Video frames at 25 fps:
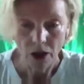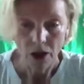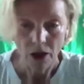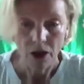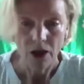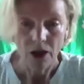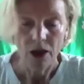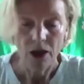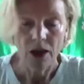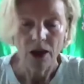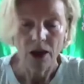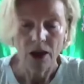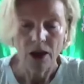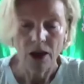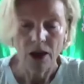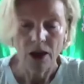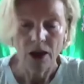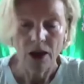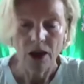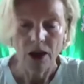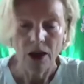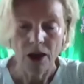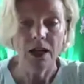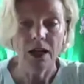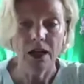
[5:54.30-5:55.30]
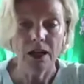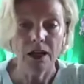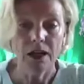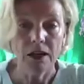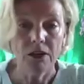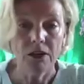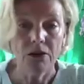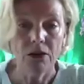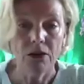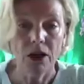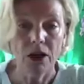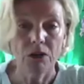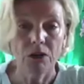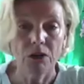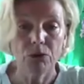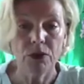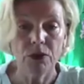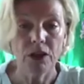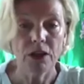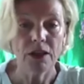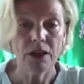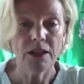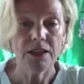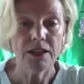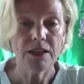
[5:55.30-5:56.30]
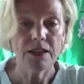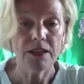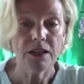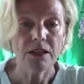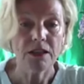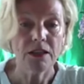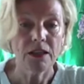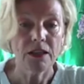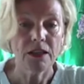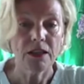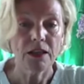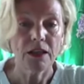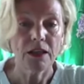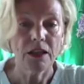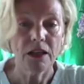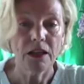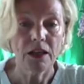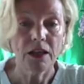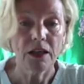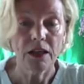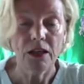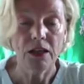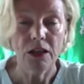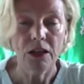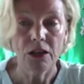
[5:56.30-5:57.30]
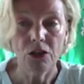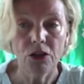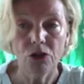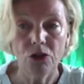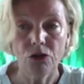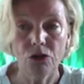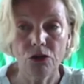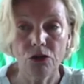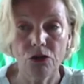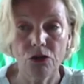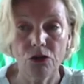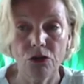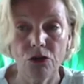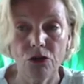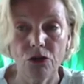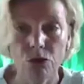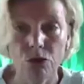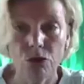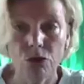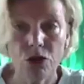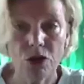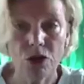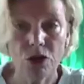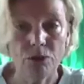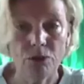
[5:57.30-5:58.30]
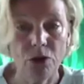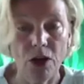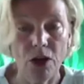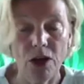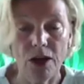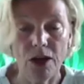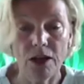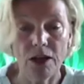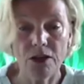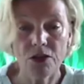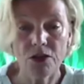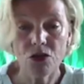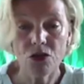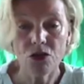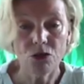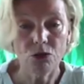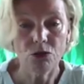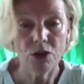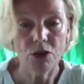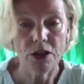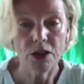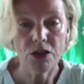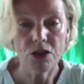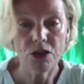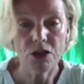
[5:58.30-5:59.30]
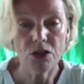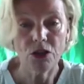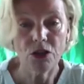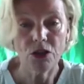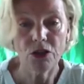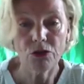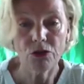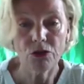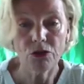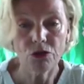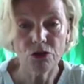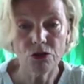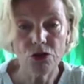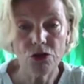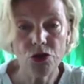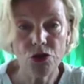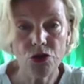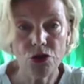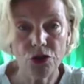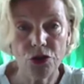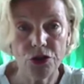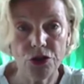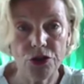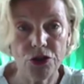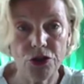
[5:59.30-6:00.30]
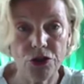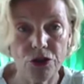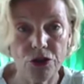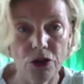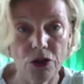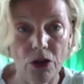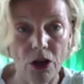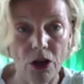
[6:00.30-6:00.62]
And I realized that I needed to do something else. So I started to search